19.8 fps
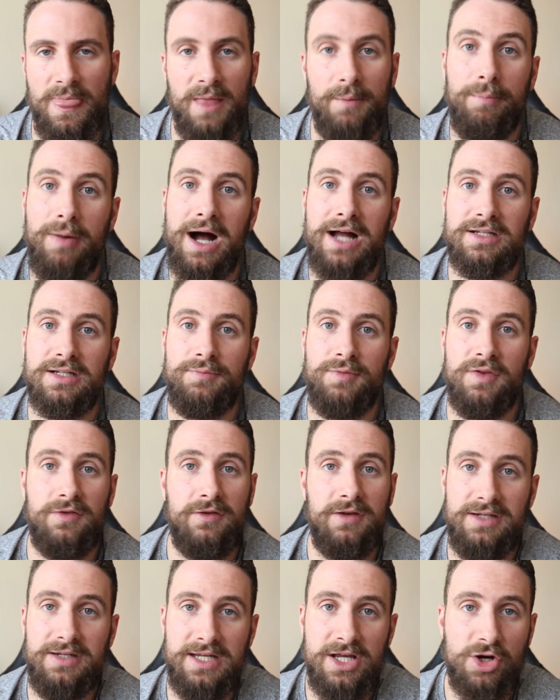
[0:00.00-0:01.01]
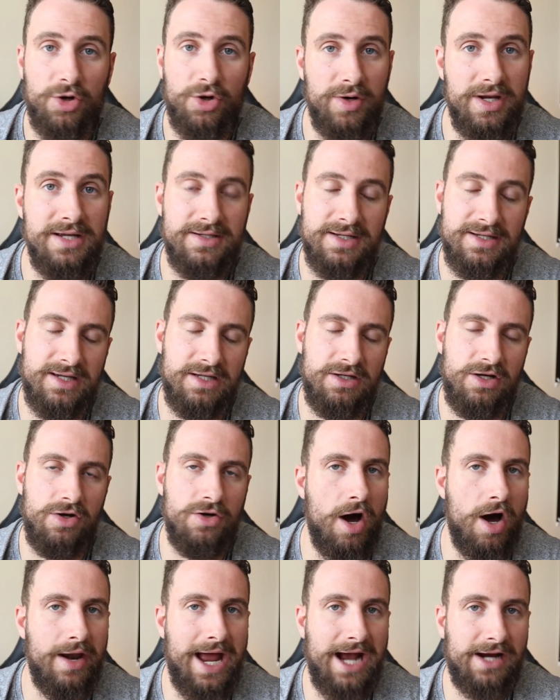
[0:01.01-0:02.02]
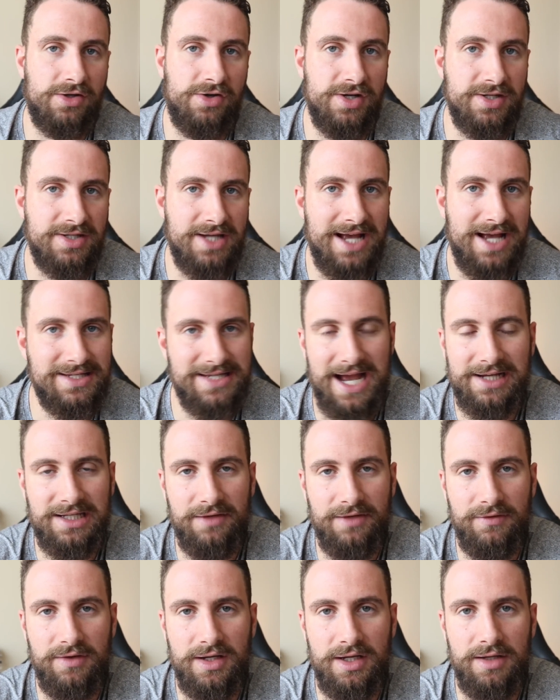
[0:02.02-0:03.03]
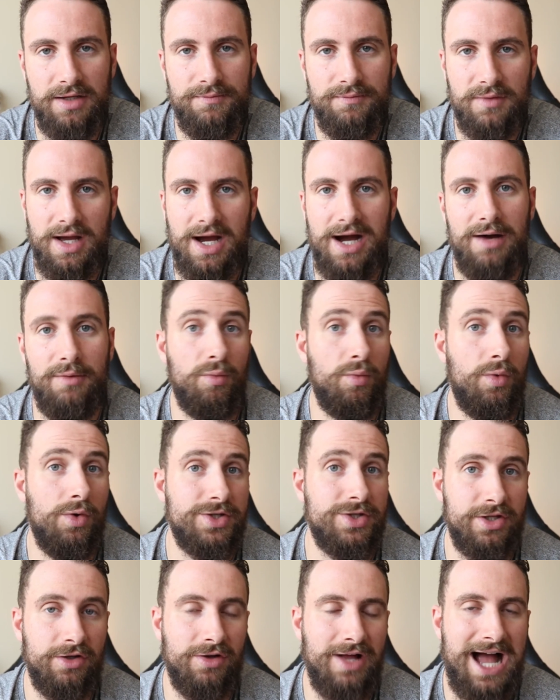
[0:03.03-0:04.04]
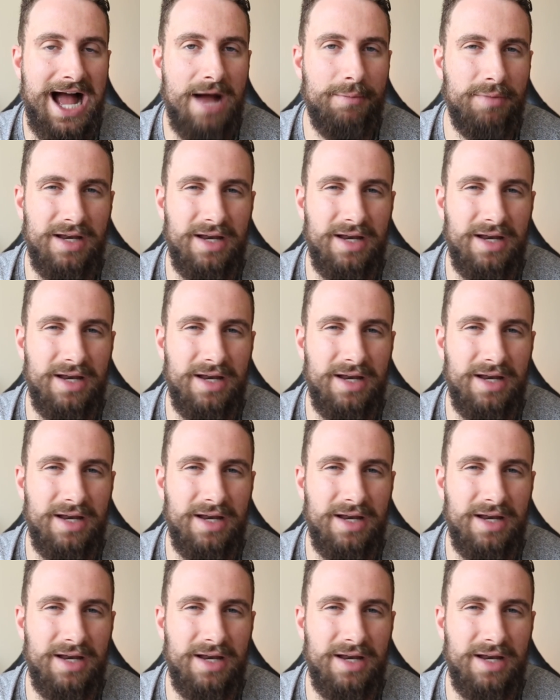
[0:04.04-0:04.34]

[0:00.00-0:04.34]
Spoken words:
but the decreases in your non-exercise activity will still happen.